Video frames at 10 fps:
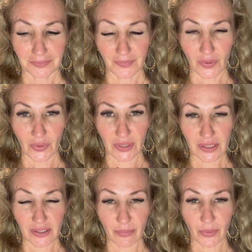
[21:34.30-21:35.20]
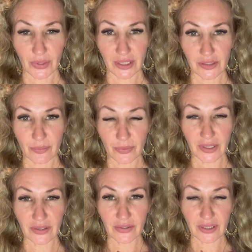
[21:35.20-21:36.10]
Notice the body is
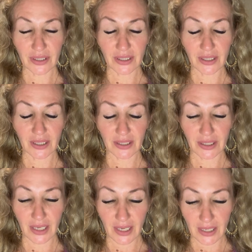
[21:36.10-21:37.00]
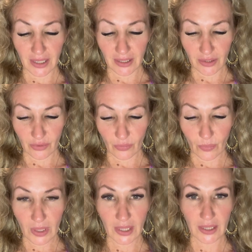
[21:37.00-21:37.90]
breathing, and again, your
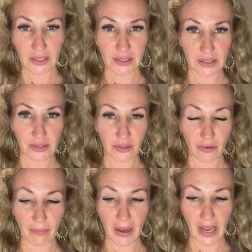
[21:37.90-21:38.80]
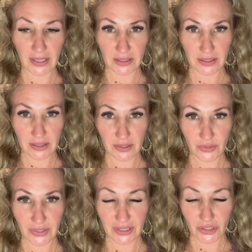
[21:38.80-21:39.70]
word is a command.
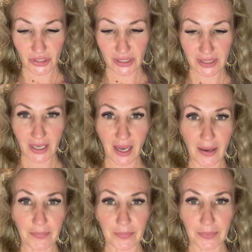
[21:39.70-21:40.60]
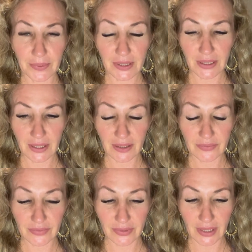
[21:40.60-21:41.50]
So it's just happening
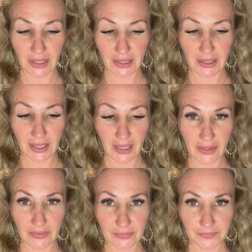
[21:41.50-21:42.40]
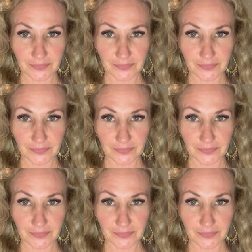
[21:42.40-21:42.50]
right now